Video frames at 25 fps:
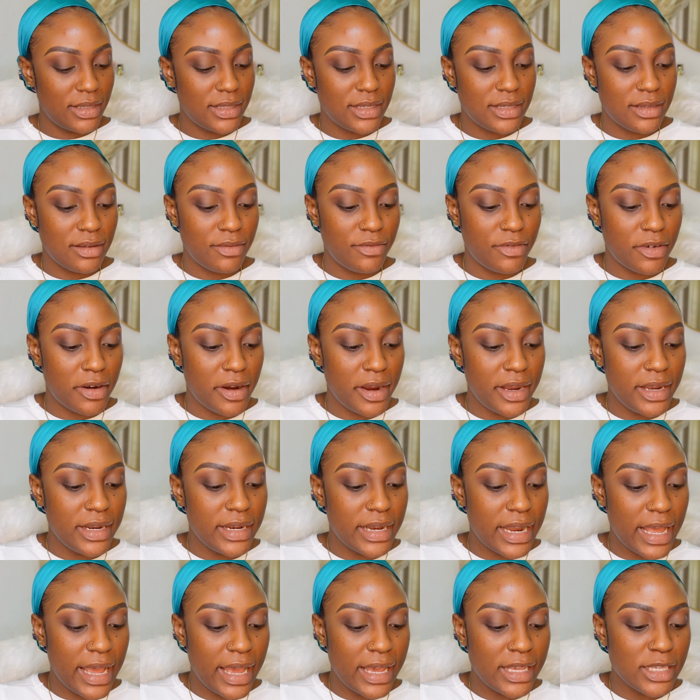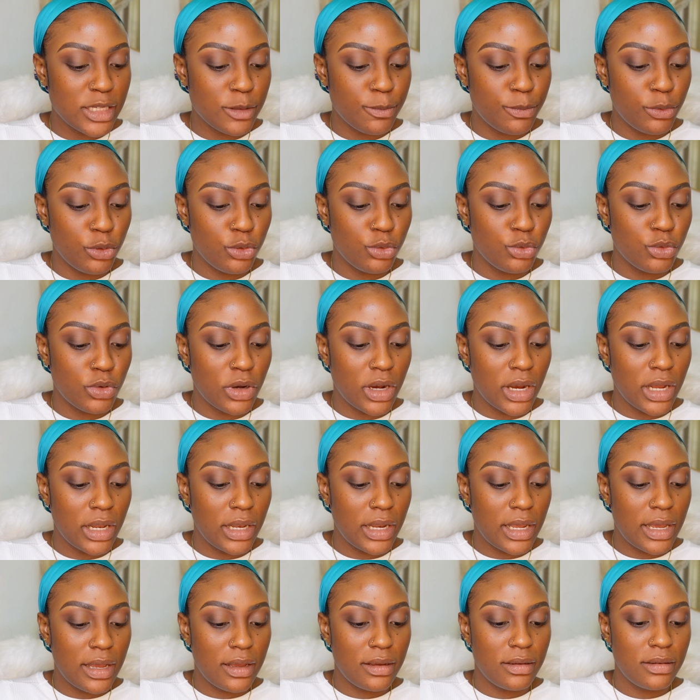It's a very nice blue
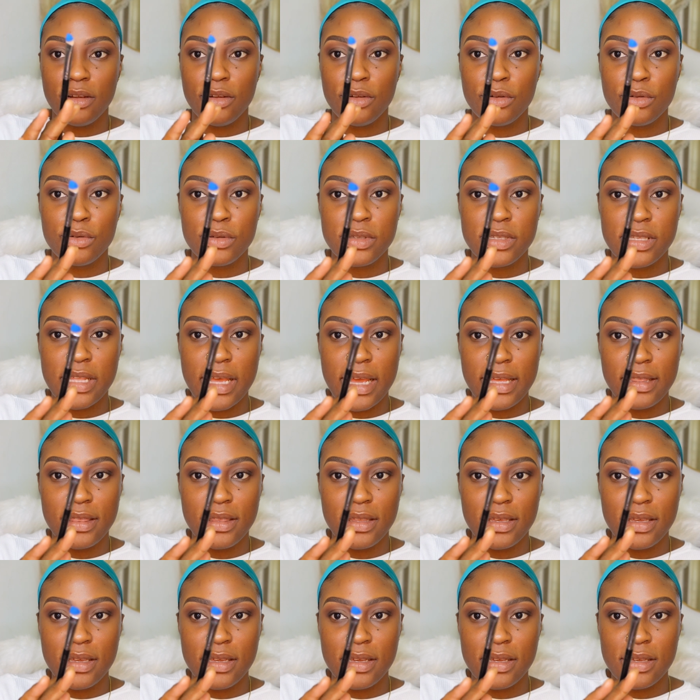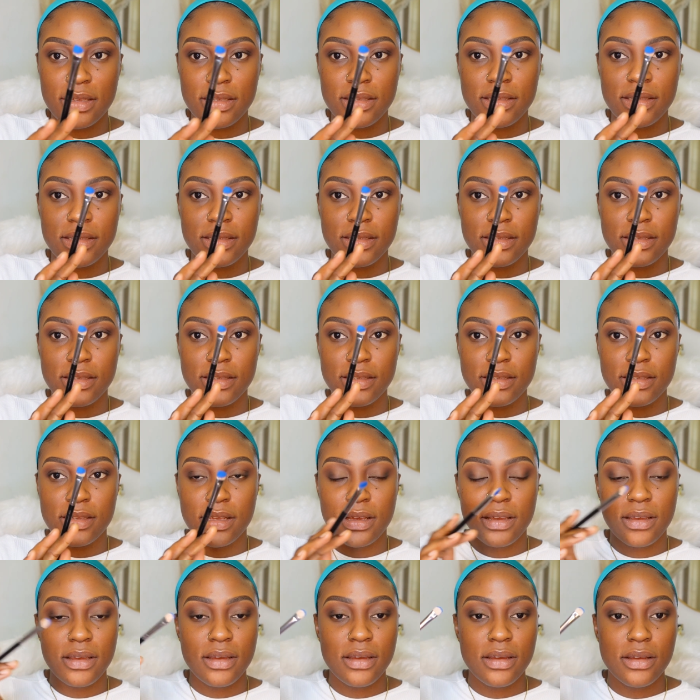color. Looks like this.
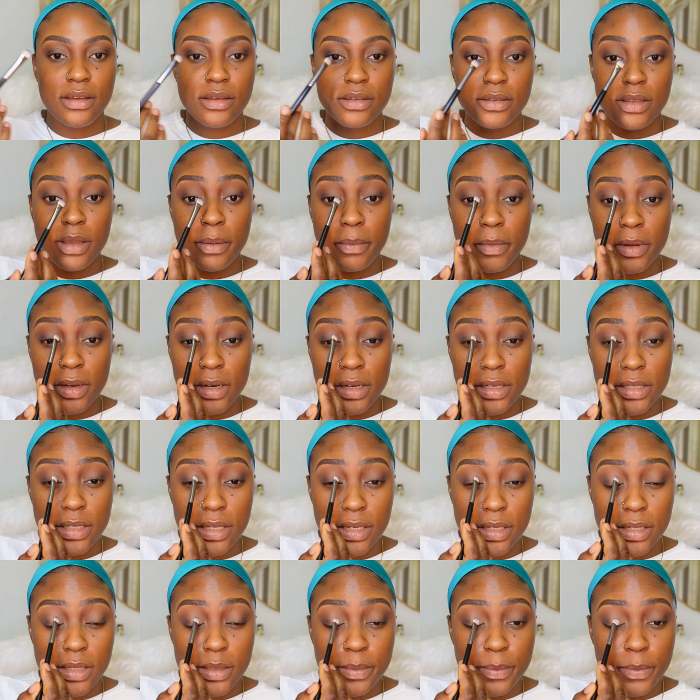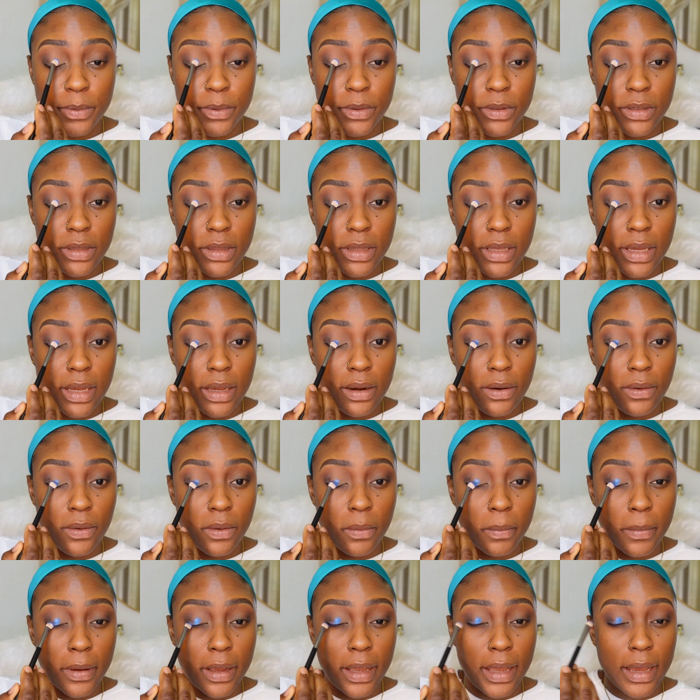So I'm gonna just put that
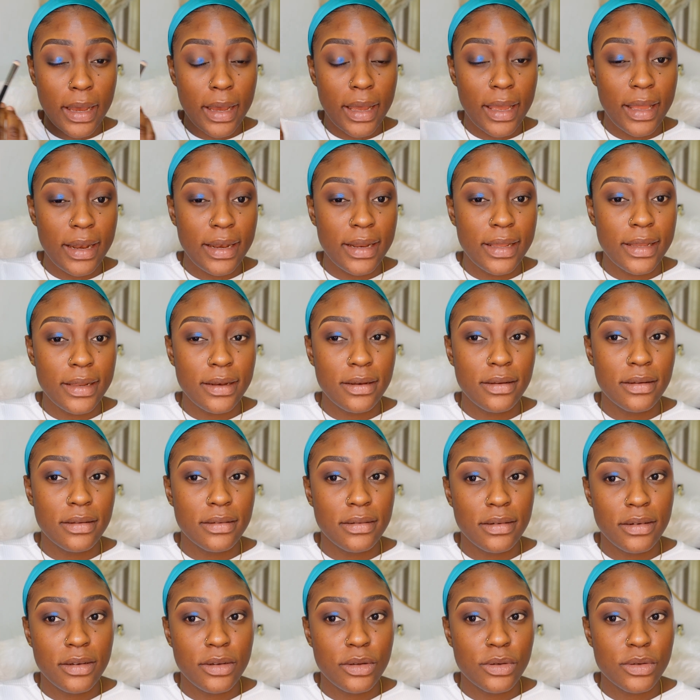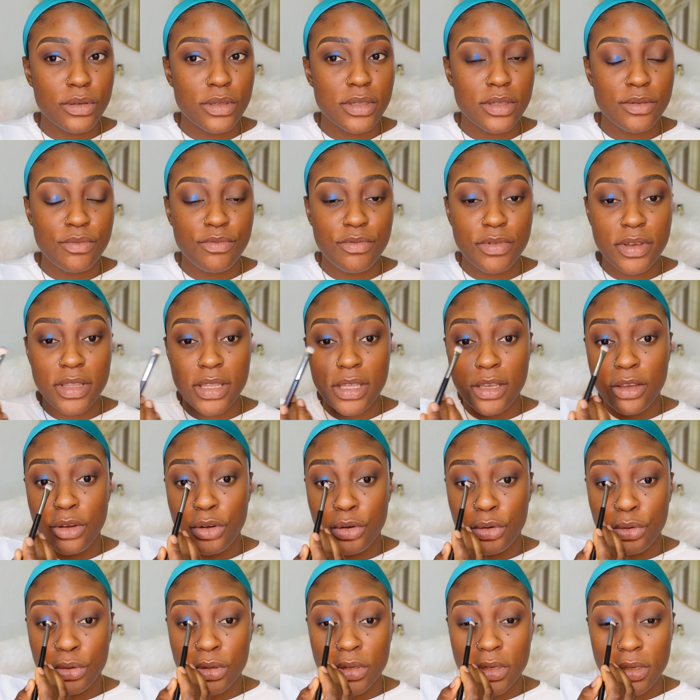on my eyelid. Looks really
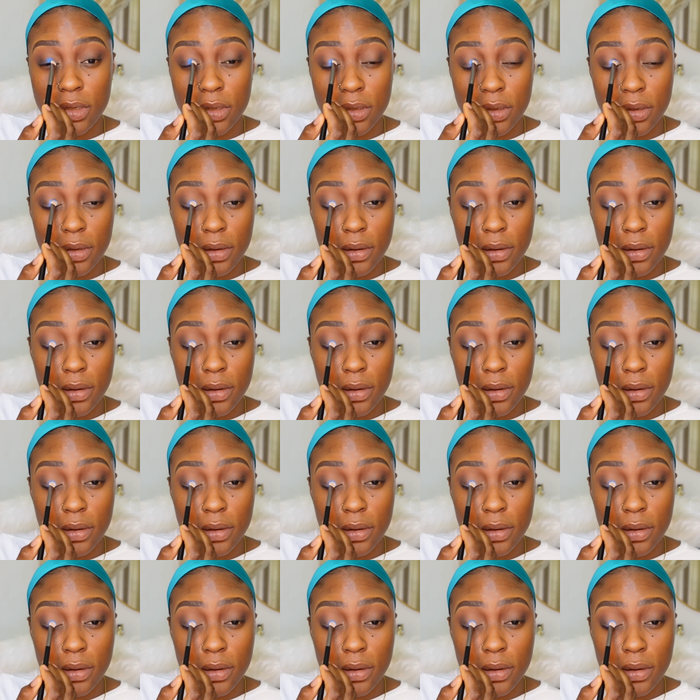good.